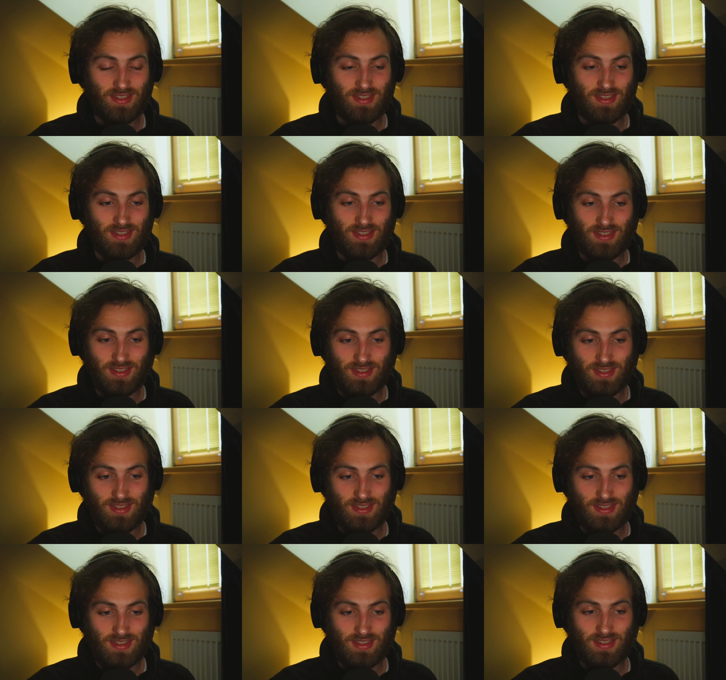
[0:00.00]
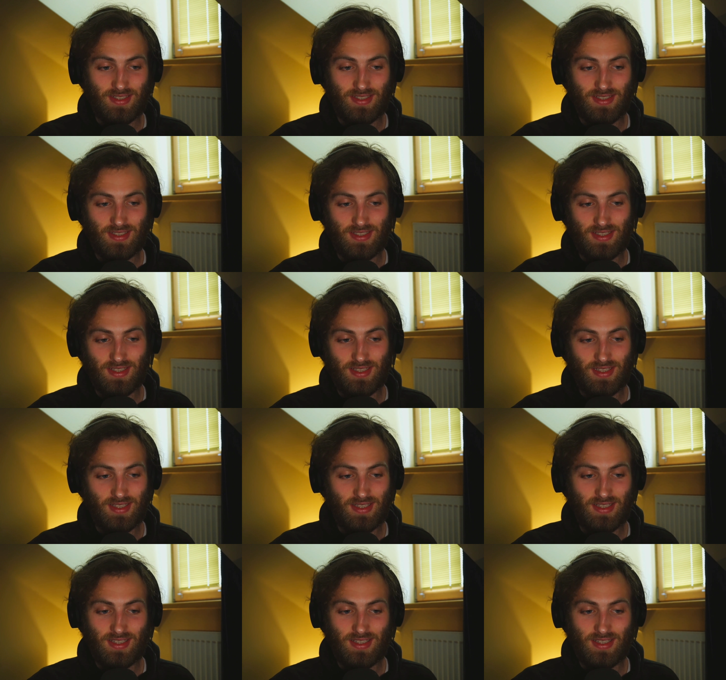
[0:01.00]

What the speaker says: Nothing is said.